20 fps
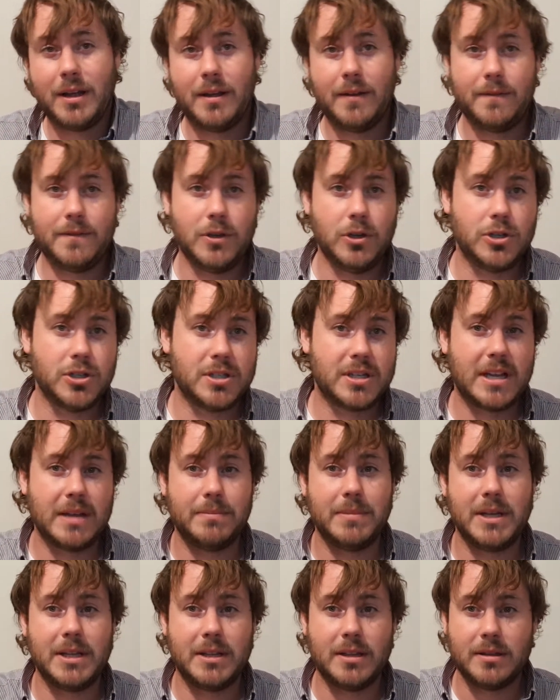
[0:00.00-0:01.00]
If you just give
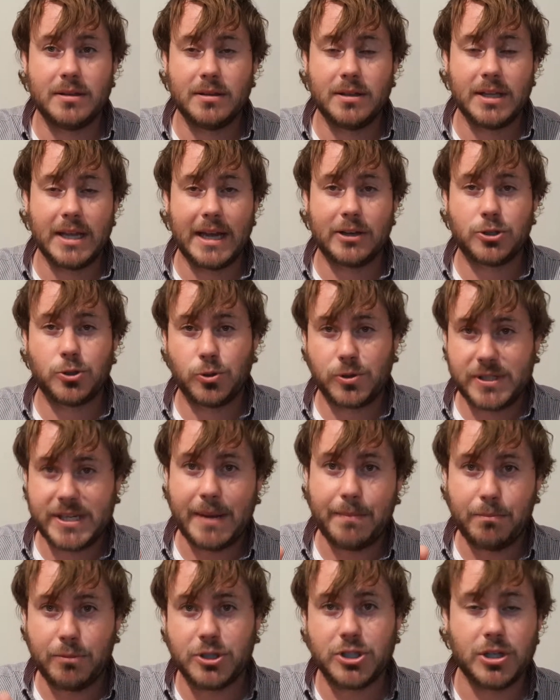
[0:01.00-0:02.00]
me the actual
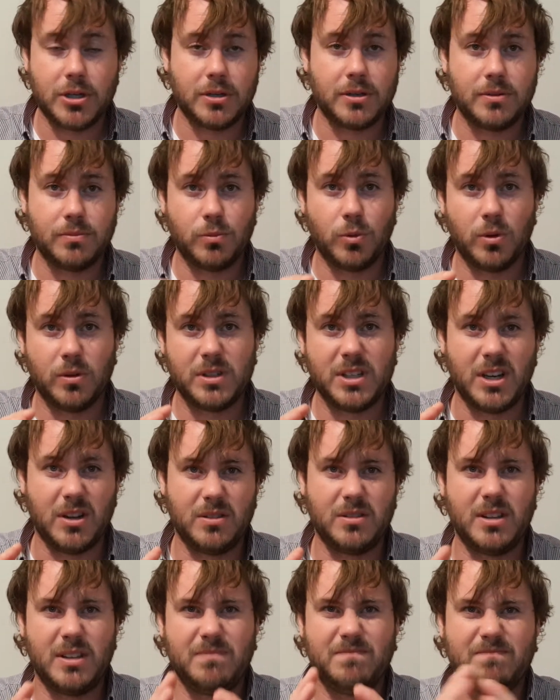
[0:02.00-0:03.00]
temperature,
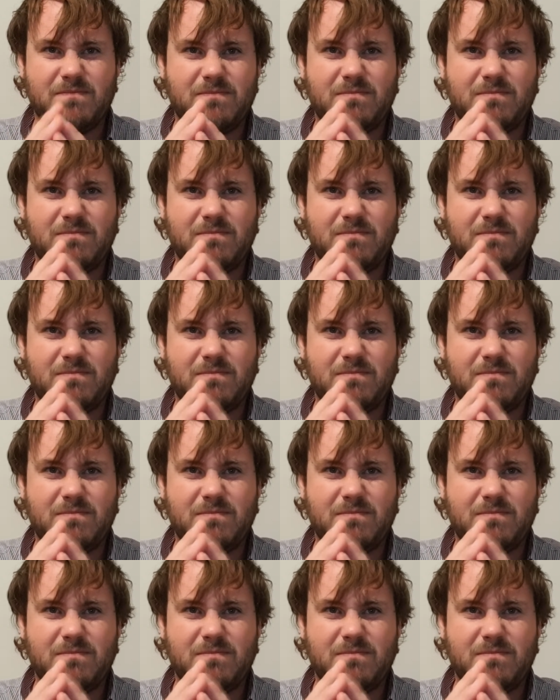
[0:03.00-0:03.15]
the